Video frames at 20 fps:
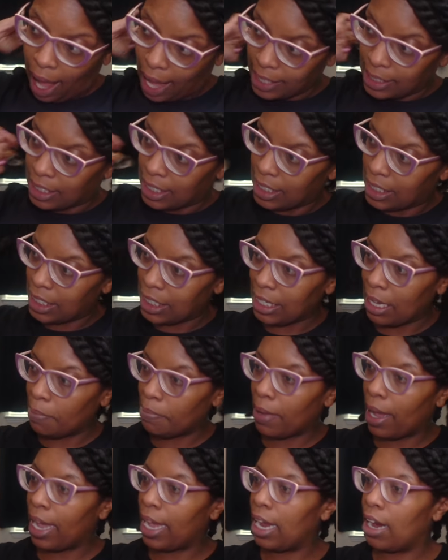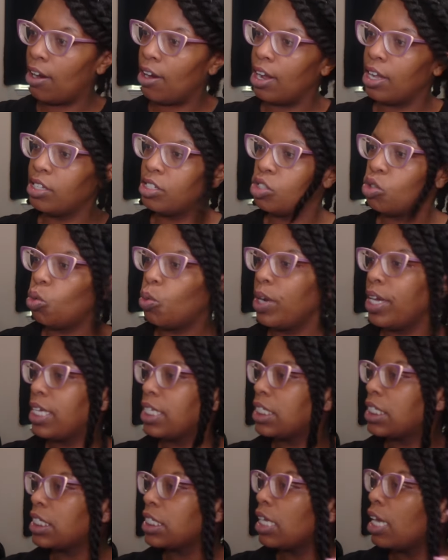I did set my hair in
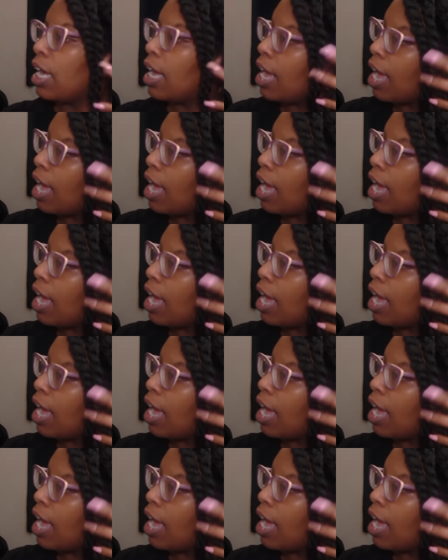twists.